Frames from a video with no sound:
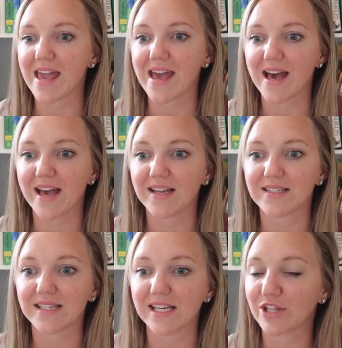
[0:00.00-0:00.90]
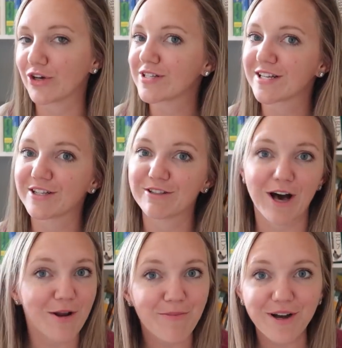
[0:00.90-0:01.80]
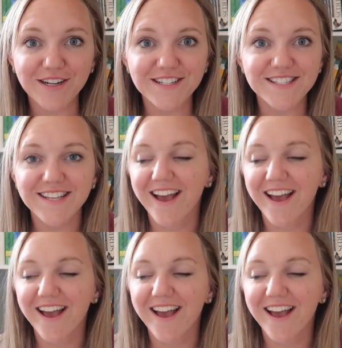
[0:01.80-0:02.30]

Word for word: and he looks at a lot of books